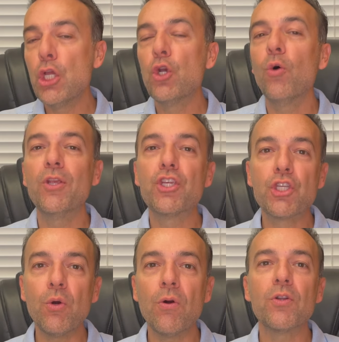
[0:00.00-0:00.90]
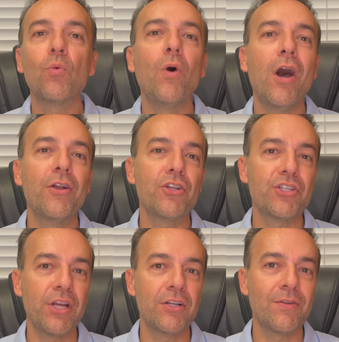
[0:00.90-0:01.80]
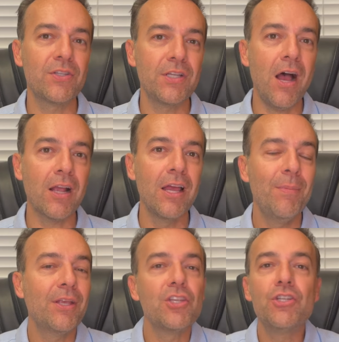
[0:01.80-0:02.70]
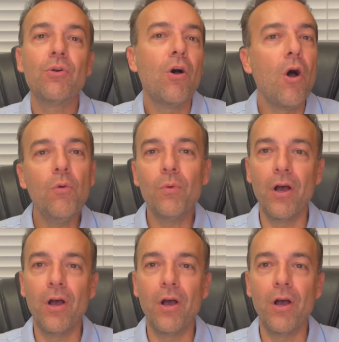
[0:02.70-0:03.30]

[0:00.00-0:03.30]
you will be short one hundred shares of stock because you don't own